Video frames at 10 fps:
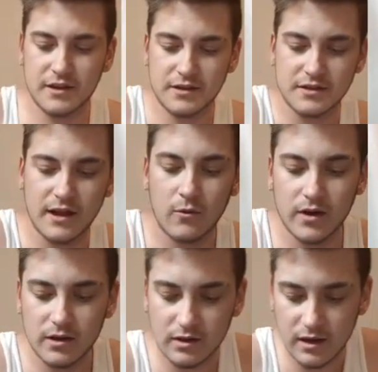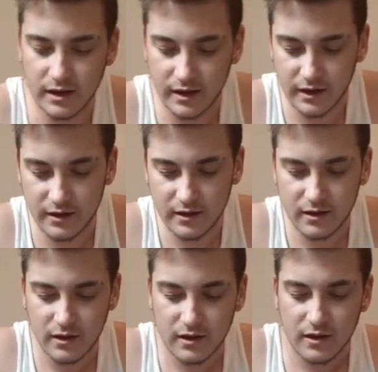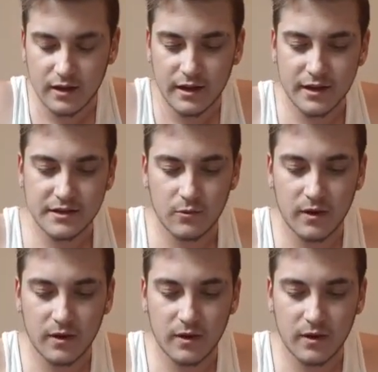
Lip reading: is, I went online. It's a